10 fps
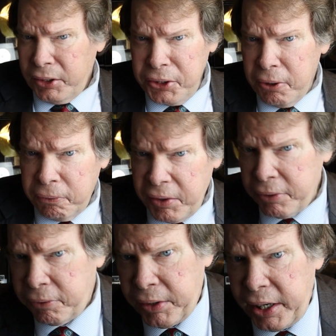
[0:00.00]
your
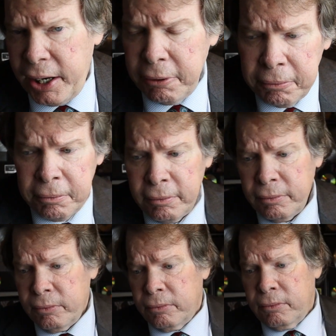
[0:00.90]
5th video,
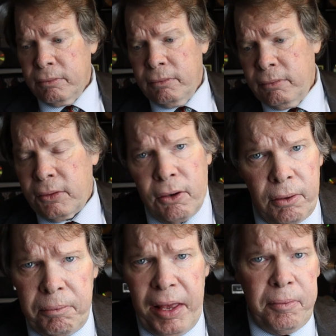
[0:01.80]
or
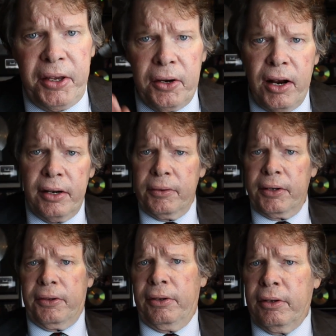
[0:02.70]
it may be your
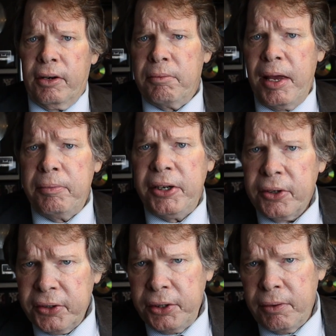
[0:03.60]
100th, or it may be
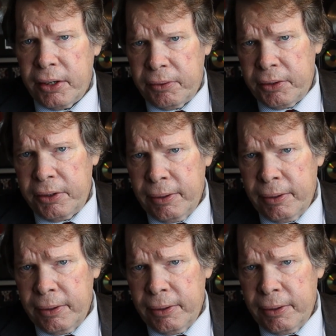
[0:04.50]
your 200th.